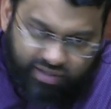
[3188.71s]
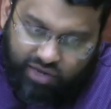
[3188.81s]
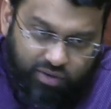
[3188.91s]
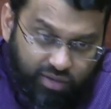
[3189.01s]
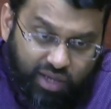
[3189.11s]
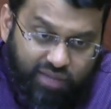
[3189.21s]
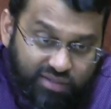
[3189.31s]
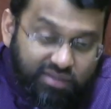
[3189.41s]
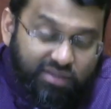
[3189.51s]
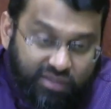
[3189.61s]
They are not
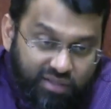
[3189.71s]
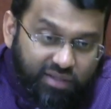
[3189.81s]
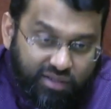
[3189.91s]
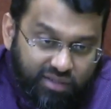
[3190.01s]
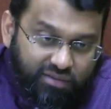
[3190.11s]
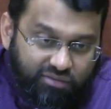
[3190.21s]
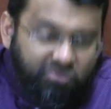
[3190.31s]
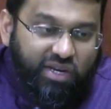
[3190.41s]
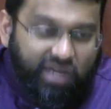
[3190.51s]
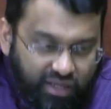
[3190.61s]

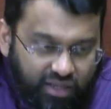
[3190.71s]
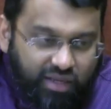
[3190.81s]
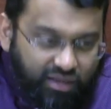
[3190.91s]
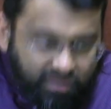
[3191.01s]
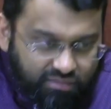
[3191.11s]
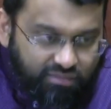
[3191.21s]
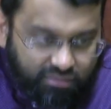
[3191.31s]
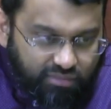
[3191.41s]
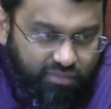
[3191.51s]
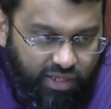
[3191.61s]
really
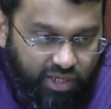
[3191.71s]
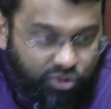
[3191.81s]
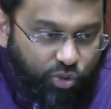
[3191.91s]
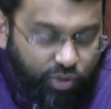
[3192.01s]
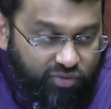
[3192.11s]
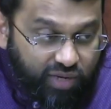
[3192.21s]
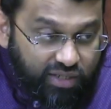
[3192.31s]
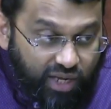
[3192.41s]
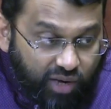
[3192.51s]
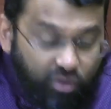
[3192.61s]
into it
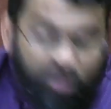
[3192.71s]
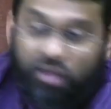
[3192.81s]
right now.